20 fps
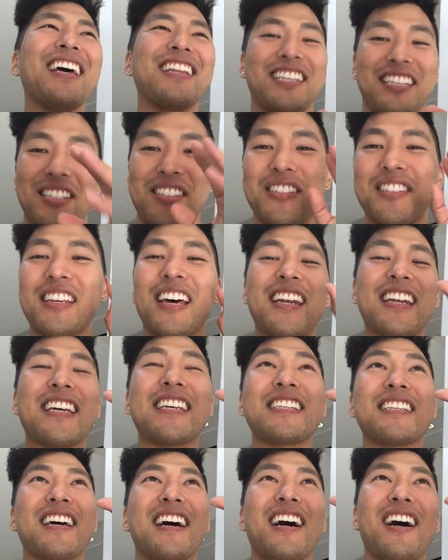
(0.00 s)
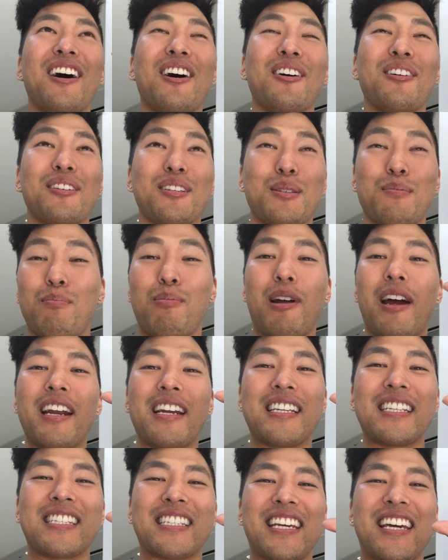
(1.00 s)
The sun is out, it's
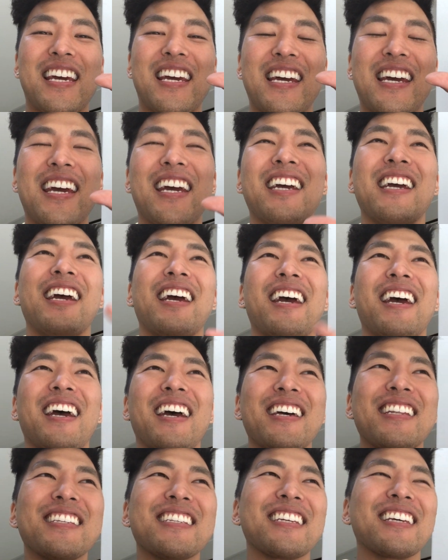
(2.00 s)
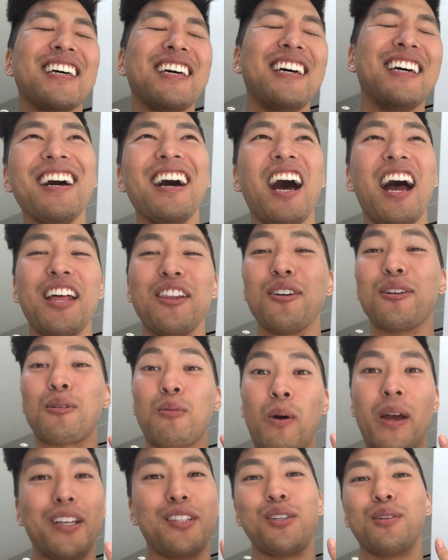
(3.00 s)
bright as day, and I look
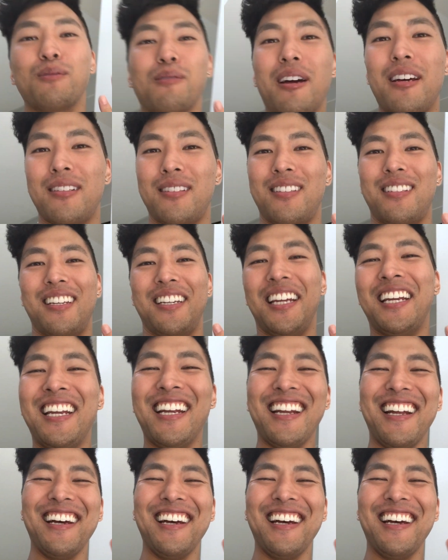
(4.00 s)
way too rested.